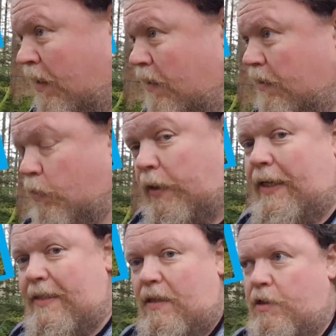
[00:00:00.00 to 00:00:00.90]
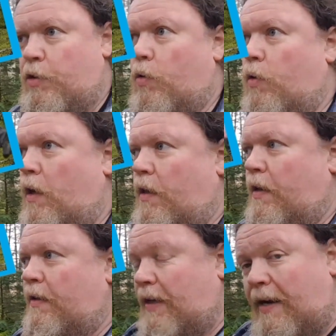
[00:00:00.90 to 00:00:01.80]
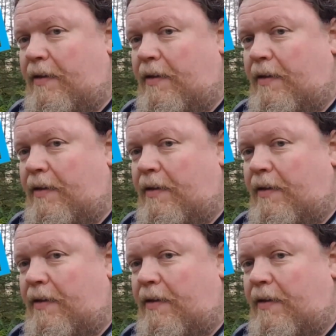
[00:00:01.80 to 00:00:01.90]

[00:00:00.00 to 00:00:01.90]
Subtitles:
It's quite easy to show an entire